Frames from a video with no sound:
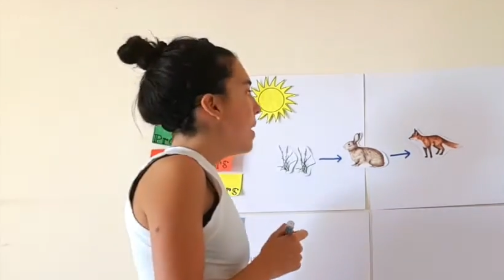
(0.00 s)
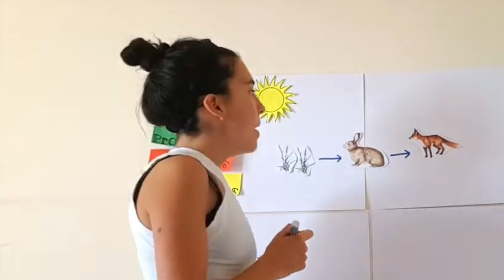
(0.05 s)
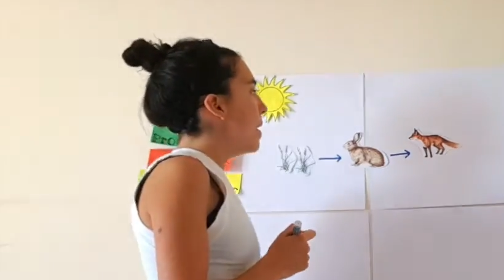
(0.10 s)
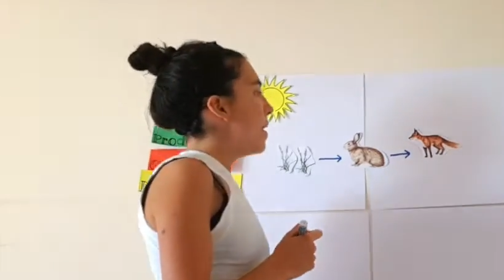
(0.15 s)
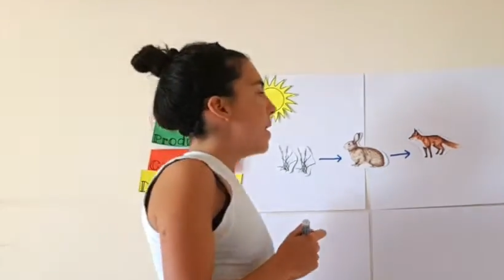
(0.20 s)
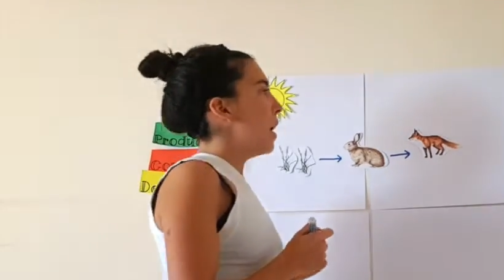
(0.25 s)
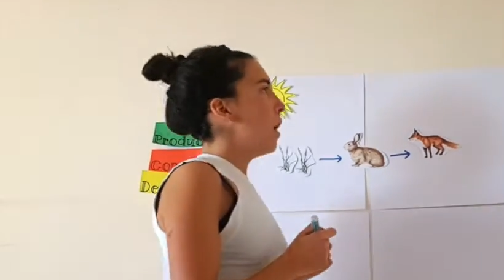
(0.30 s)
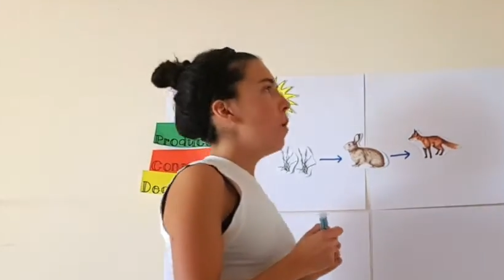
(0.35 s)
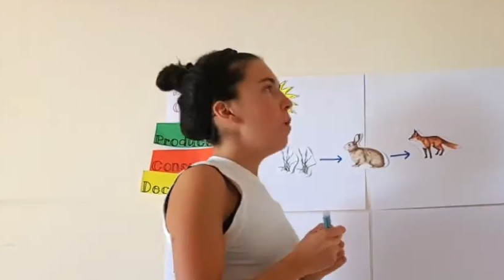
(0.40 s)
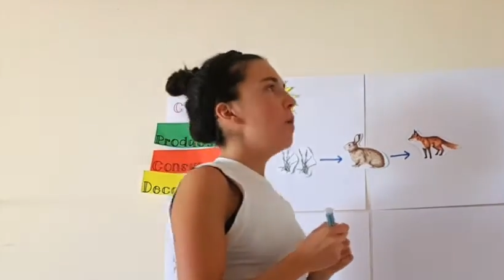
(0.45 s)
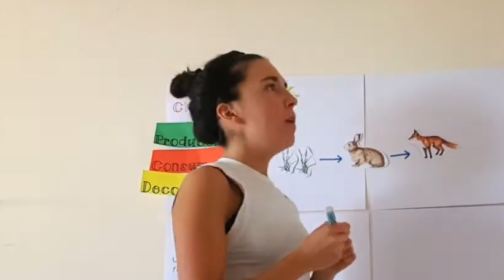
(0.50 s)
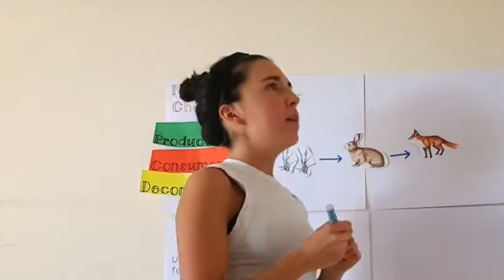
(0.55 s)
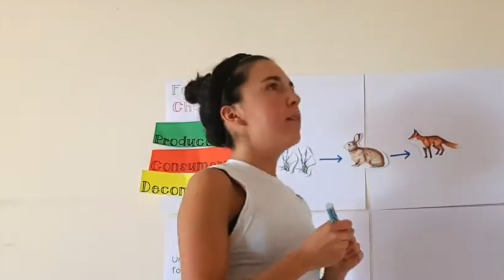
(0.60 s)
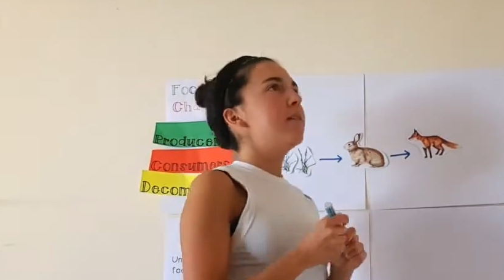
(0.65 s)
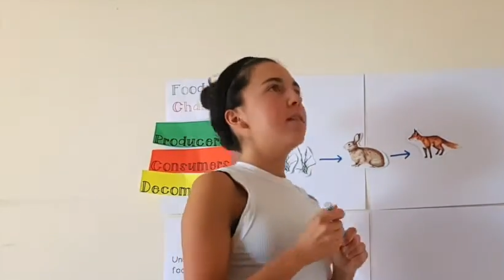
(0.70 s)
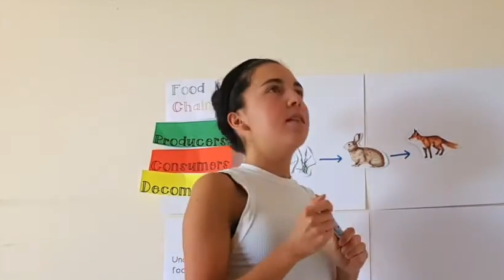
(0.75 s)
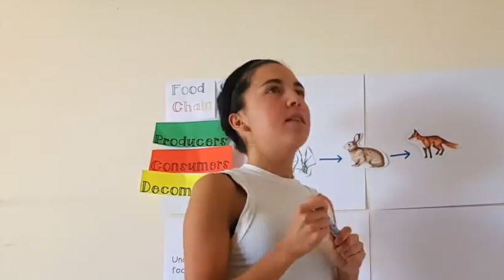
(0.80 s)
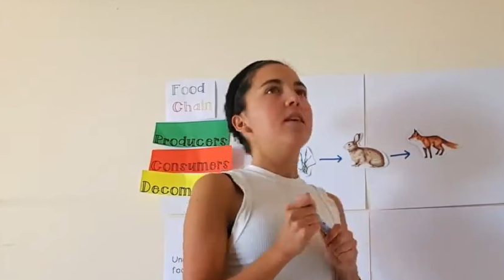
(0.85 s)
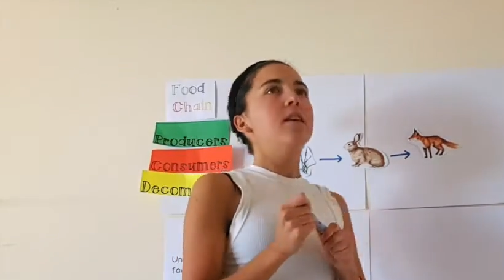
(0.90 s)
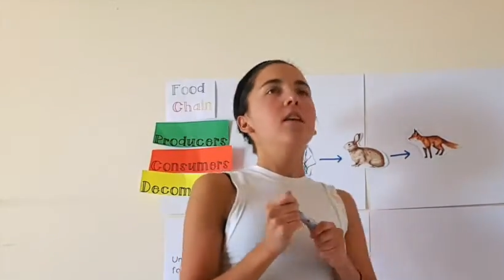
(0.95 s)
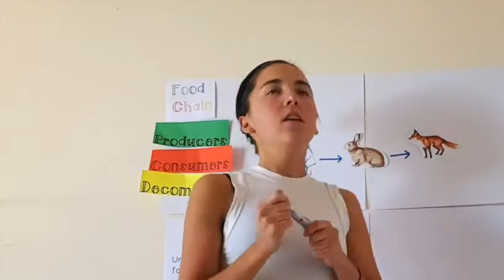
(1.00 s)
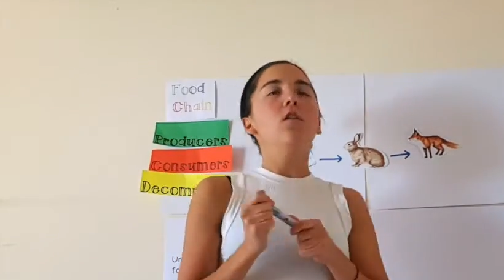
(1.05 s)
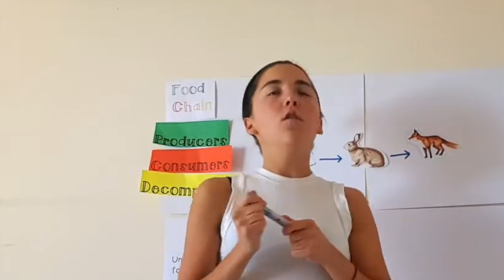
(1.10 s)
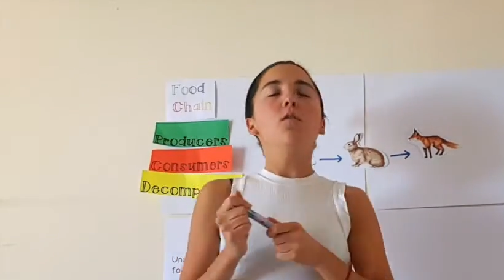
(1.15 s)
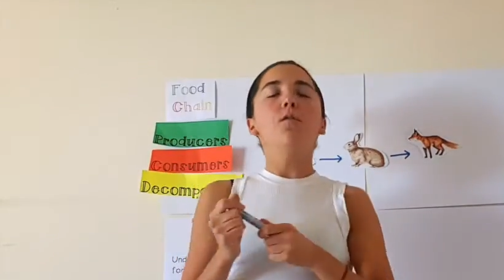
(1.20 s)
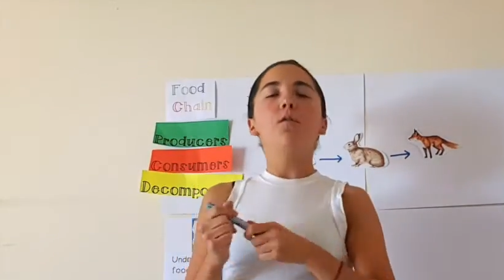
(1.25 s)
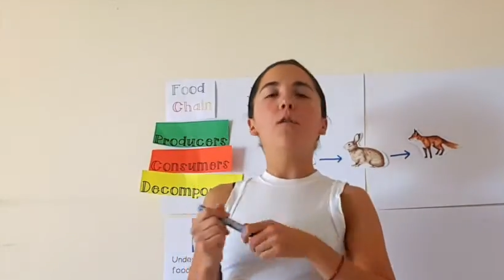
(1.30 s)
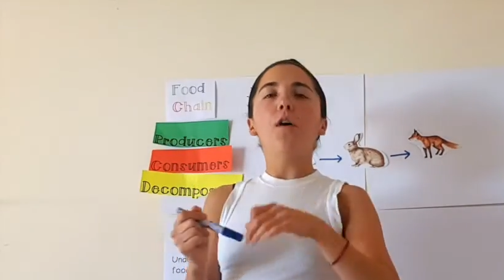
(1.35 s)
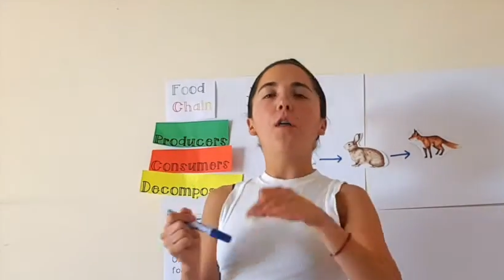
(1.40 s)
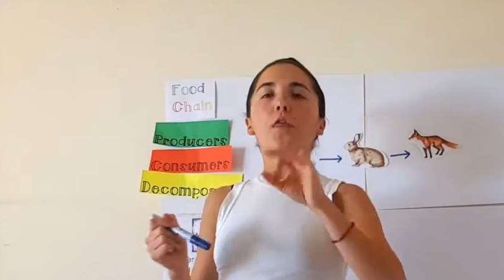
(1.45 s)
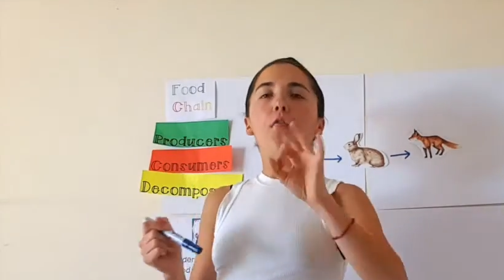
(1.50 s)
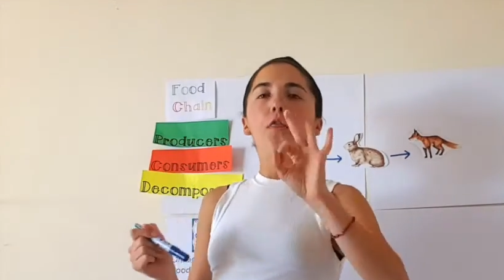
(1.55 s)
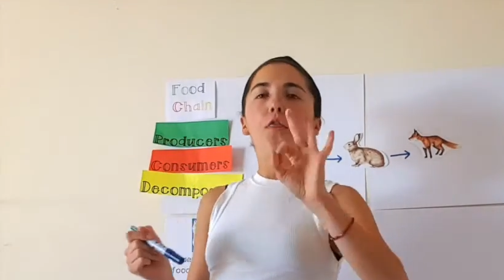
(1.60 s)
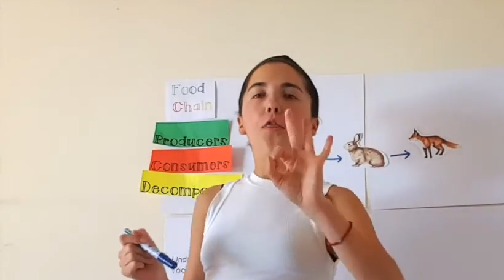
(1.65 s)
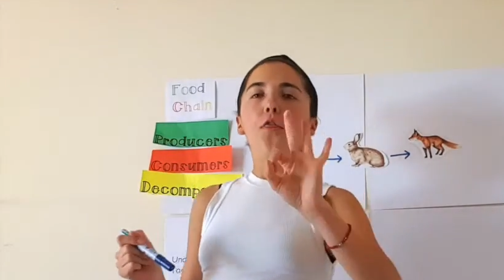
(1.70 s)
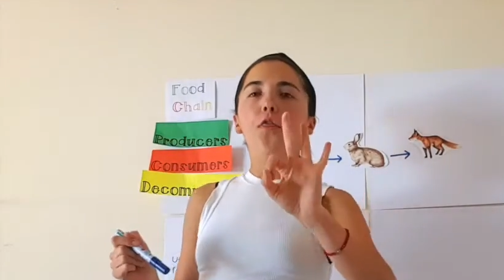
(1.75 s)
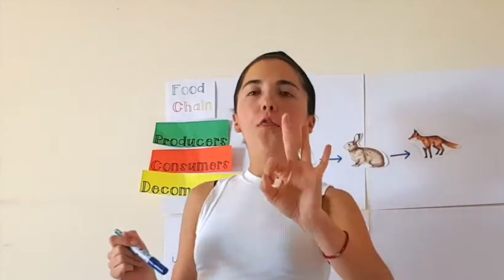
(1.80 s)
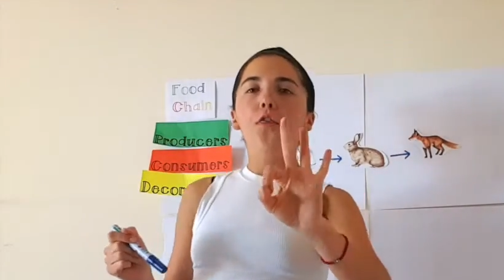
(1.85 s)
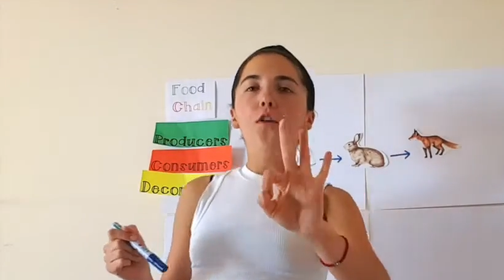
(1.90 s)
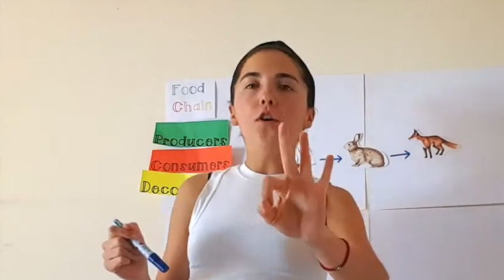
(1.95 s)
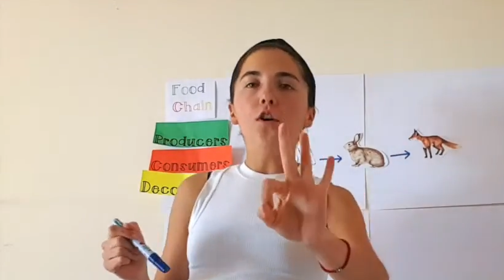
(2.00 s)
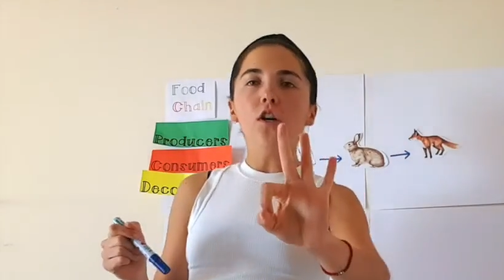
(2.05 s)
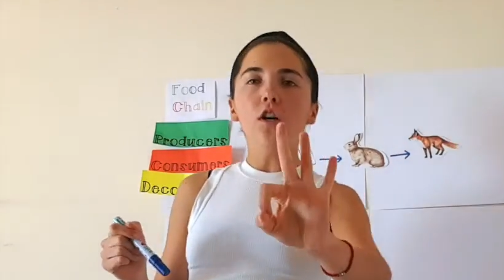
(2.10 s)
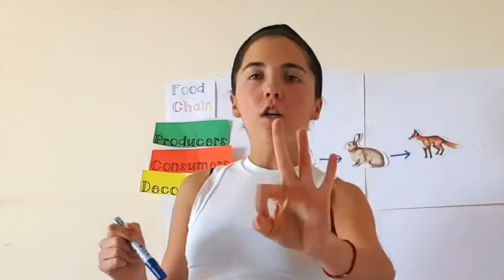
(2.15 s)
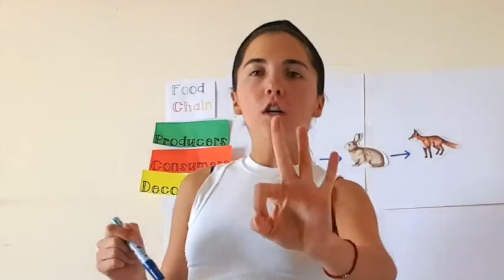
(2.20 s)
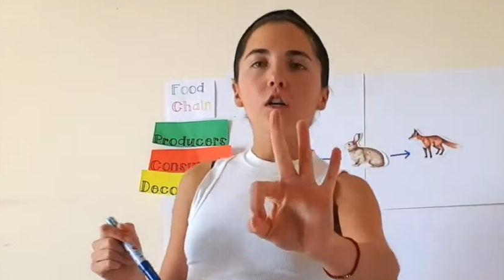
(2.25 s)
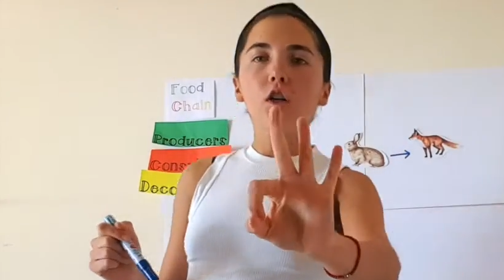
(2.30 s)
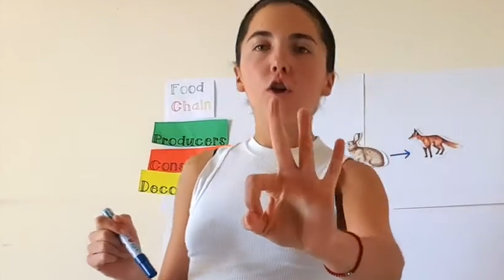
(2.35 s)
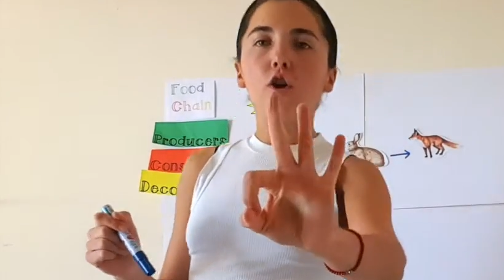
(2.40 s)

Now let's think of a third